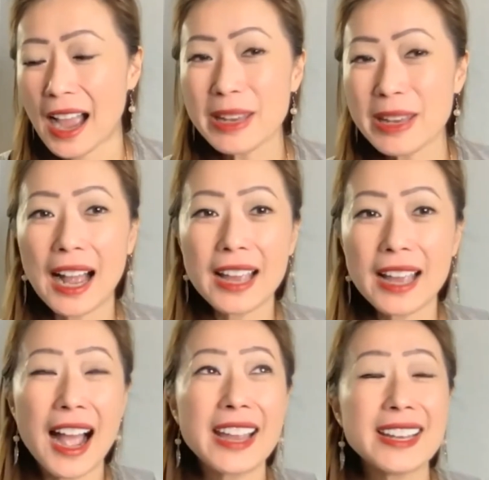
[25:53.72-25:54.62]
I mean,
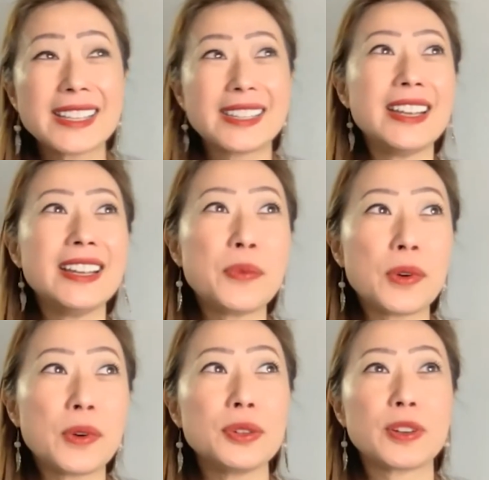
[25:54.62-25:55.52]
I could see a
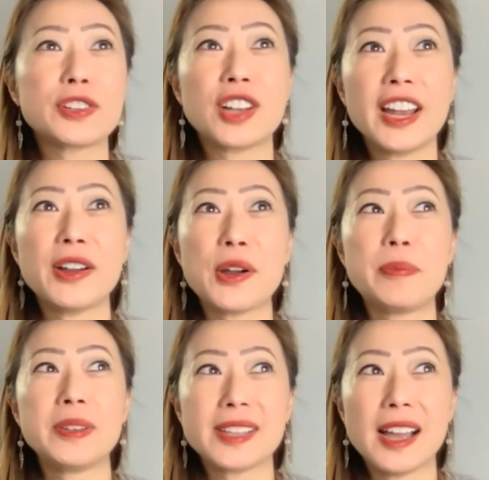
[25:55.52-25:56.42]
world where China
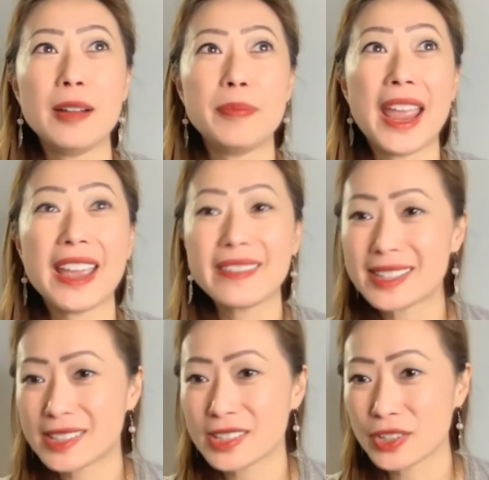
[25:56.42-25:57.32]
opens up and they
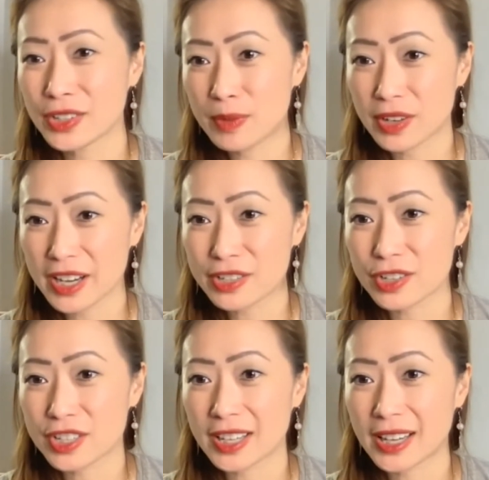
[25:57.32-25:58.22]
still keep their
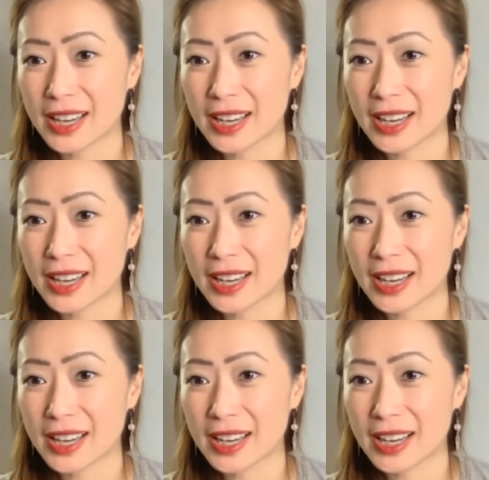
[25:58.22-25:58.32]
nitrogen.